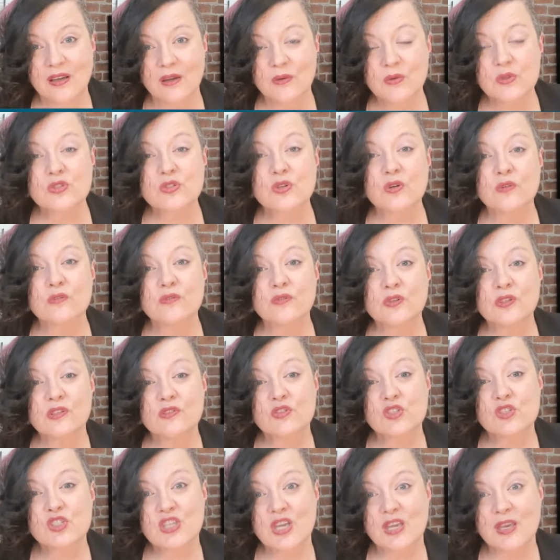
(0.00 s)
I was so full
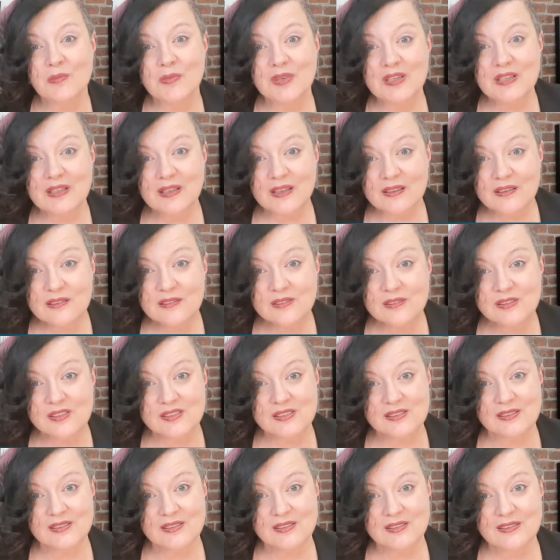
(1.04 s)
of shame and
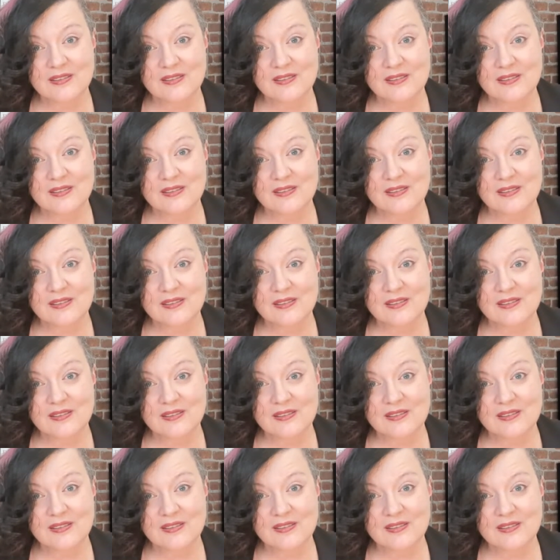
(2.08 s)
guilt.